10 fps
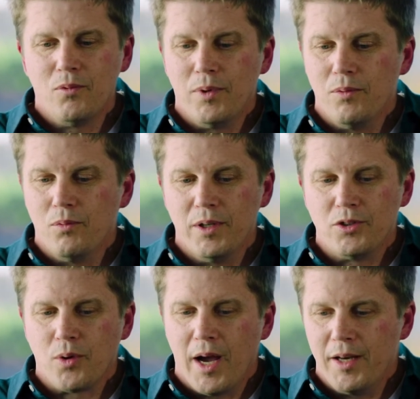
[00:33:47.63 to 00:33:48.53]
we we
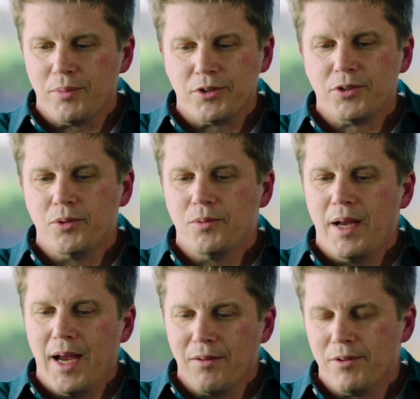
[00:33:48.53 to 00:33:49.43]
try to pursue
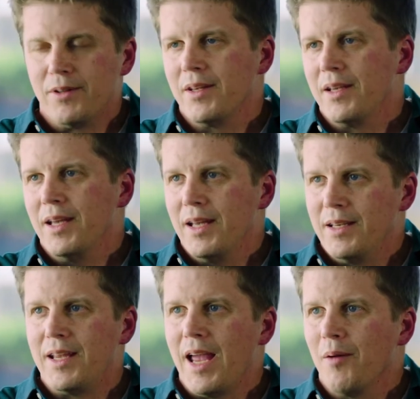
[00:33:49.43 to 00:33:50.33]
everything
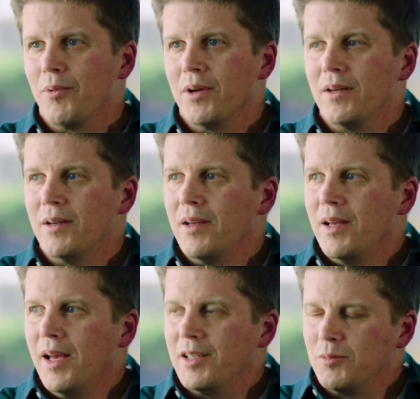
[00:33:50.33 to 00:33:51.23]
in camera
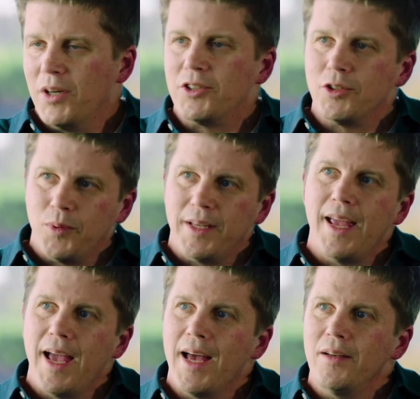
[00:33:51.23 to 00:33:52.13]
as much as we
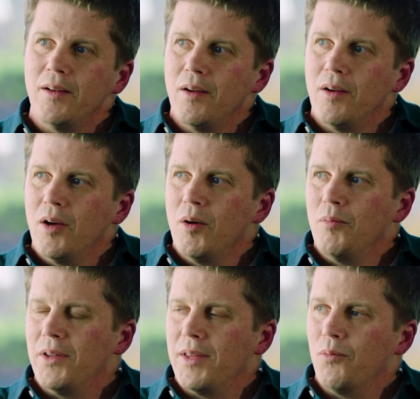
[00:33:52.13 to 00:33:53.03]
can,
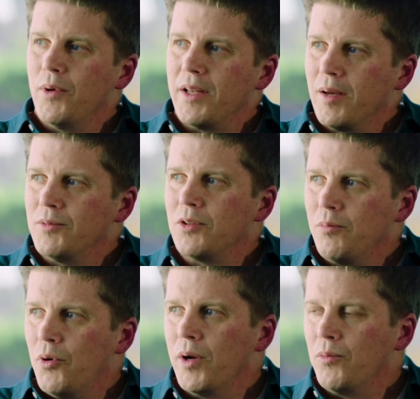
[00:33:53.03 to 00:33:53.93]
but then when it comes to a
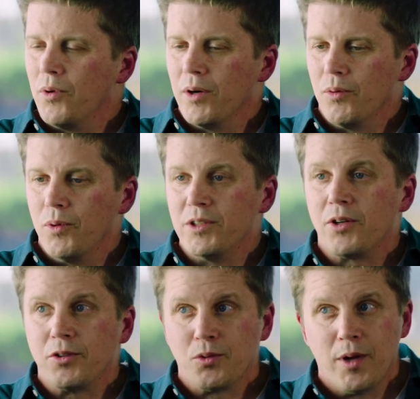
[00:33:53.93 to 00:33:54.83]
point where we
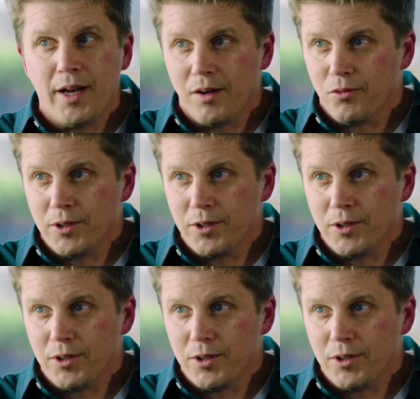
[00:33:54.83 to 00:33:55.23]
start to run out of